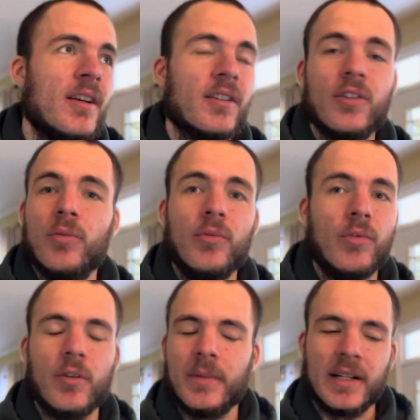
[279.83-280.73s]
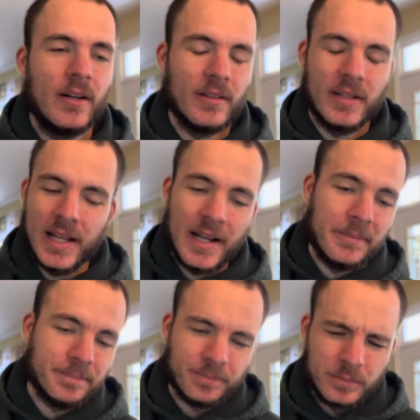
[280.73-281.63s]
global warming, all of that.
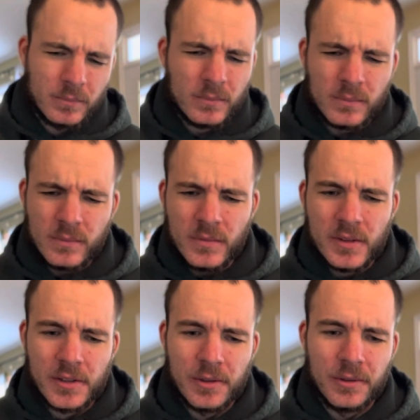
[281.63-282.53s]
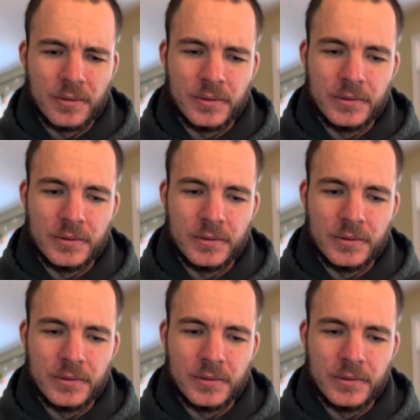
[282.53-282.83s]
So